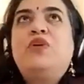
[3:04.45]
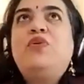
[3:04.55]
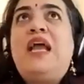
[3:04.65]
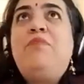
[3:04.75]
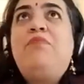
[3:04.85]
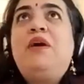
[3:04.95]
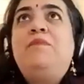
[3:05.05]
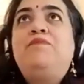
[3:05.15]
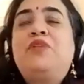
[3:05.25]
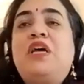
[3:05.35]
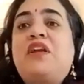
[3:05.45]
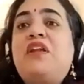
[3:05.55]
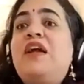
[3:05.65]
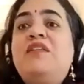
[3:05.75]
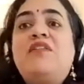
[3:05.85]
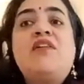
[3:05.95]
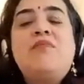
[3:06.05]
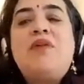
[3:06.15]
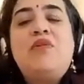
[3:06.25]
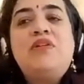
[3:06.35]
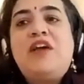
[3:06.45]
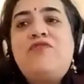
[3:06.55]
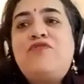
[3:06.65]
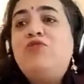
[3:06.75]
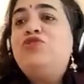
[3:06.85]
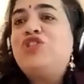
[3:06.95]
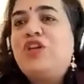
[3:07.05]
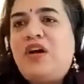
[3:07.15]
help a client think about their future?